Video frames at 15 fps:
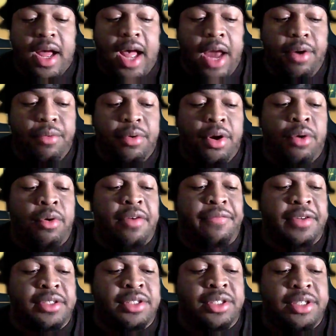I don't know
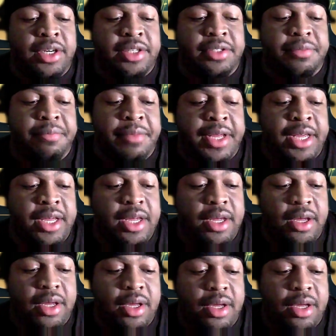if it's just me,